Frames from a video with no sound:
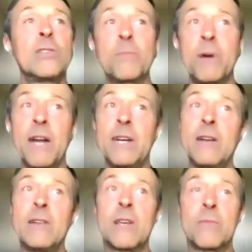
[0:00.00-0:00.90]
And it took
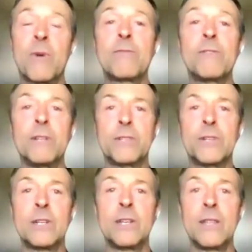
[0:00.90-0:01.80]
pioneers like Brad
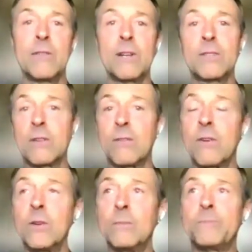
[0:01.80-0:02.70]
Fullerton and the rest of the
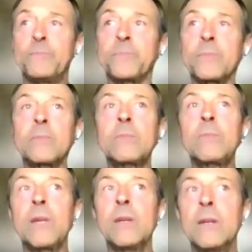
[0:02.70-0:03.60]
group
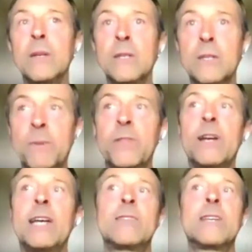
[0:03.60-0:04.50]
to put their
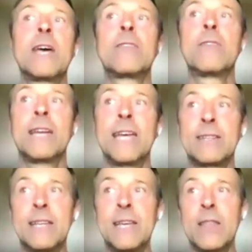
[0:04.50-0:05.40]
heads together and
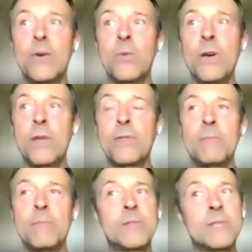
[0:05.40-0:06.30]
get together with
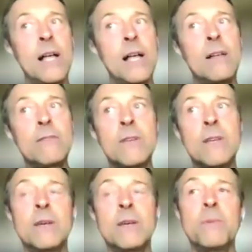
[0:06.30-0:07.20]
themselves.
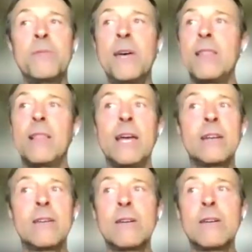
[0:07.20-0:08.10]
But then
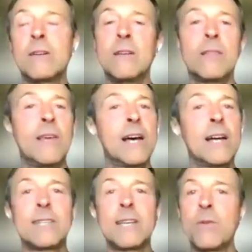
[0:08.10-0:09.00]
later, they
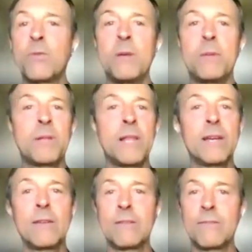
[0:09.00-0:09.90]
got together with people
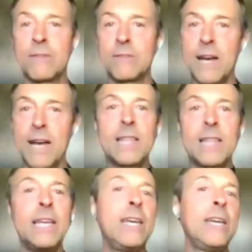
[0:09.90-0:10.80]
like Diane
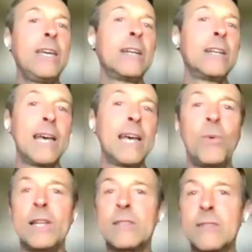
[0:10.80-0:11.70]
Lee and Gail
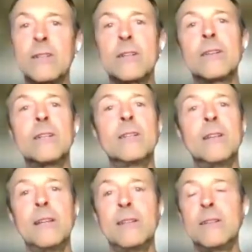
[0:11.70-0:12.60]
Wetzler
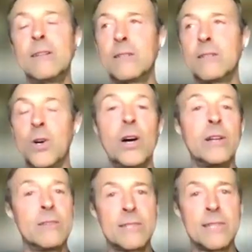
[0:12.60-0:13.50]
and
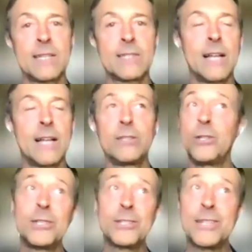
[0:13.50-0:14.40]
Dawn
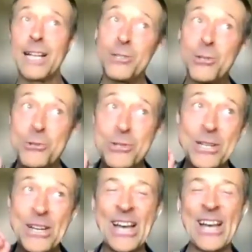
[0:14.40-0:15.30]

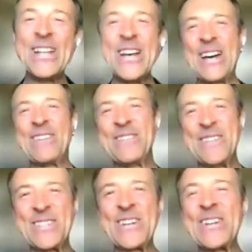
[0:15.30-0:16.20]
Saldaducci, however
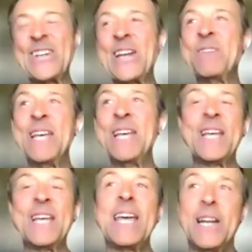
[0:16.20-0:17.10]
you say her name,
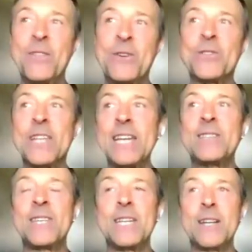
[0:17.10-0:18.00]
and others,
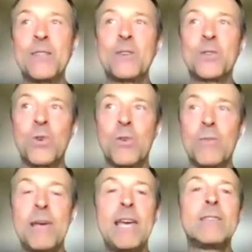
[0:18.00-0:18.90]
Nancy and others who are
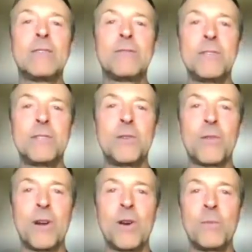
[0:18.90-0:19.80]
amazing
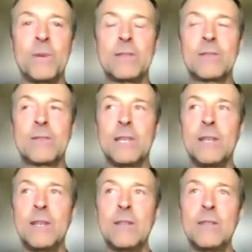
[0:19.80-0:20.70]
physiotherapists